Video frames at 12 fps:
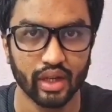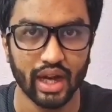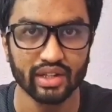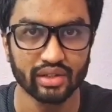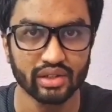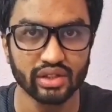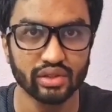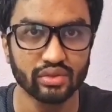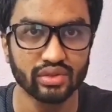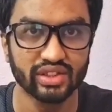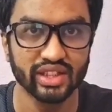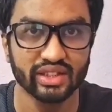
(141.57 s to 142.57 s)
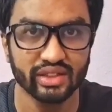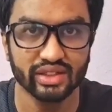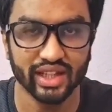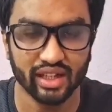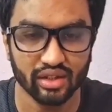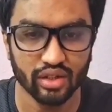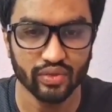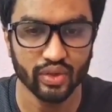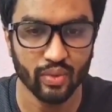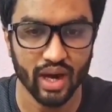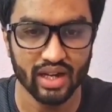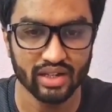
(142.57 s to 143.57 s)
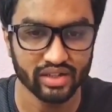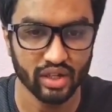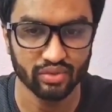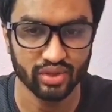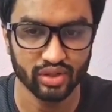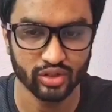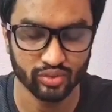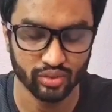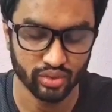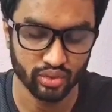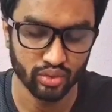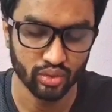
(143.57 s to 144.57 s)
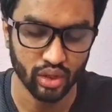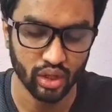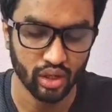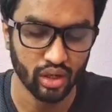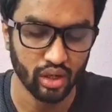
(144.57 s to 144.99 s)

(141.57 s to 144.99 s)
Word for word: I suggest you to change the channel of your wireless routers to